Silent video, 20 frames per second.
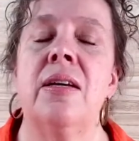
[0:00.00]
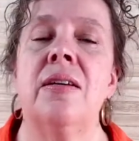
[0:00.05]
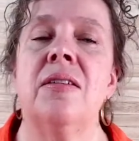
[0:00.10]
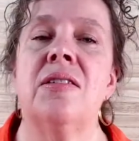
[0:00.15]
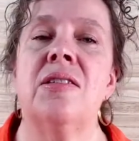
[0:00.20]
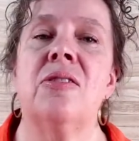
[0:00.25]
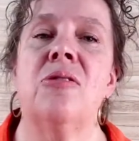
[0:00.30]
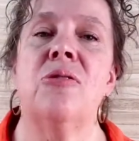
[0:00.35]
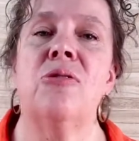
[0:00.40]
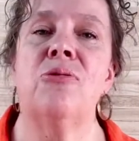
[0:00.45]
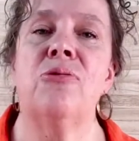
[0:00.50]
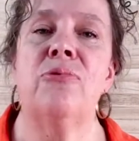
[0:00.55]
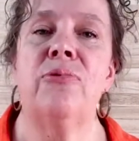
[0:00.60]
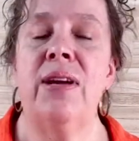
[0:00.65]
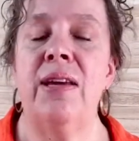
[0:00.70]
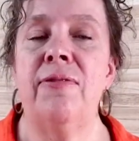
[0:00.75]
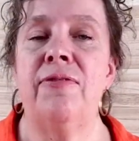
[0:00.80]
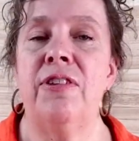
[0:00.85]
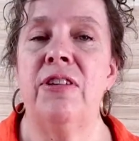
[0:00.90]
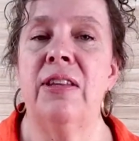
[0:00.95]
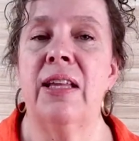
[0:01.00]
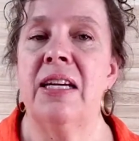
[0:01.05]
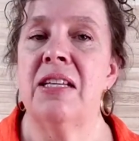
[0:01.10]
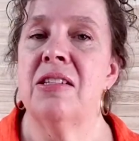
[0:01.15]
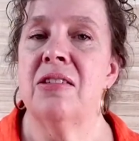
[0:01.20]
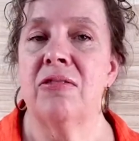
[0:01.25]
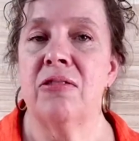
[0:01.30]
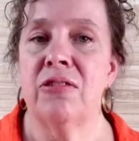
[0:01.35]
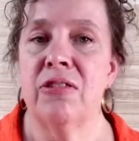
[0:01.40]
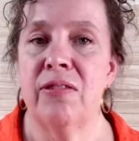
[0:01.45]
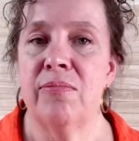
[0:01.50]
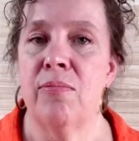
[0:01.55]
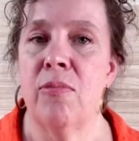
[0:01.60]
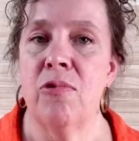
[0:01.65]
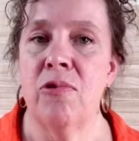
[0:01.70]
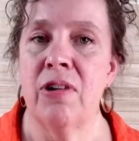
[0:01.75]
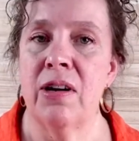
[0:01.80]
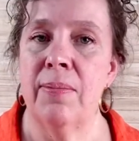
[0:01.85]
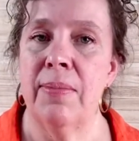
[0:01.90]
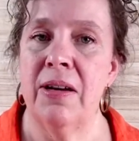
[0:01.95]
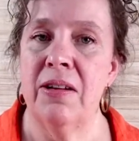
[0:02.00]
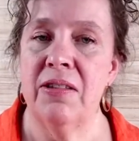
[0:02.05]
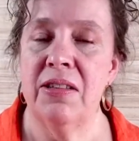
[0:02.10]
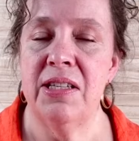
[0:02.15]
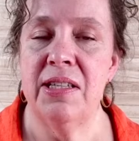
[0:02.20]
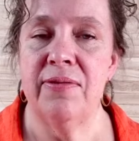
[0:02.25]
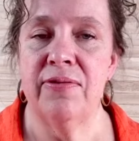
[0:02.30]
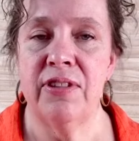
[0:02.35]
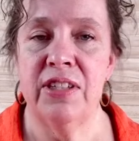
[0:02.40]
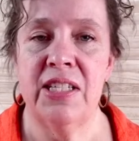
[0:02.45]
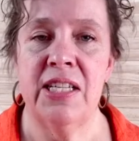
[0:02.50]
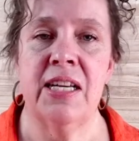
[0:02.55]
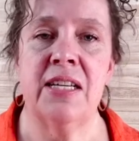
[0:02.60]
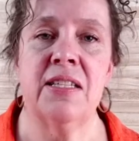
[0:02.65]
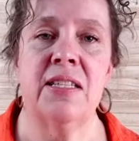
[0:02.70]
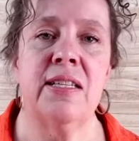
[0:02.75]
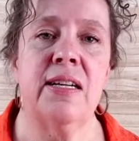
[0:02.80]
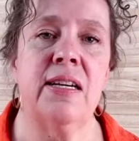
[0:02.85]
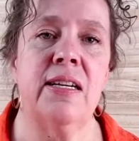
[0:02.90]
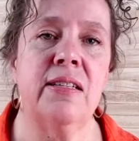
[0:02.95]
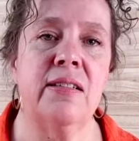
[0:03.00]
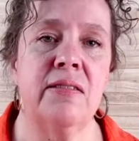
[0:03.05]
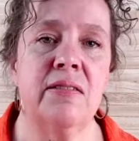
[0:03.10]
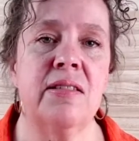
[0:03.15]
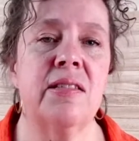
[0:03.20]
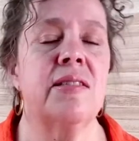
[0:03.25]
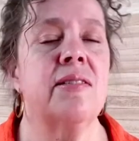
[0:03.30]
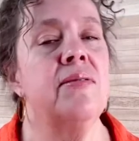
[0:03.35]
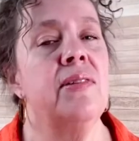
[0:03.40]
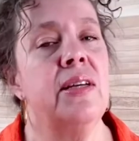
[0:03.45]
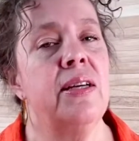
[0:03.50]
So if you'd like to learn more about the different textiles,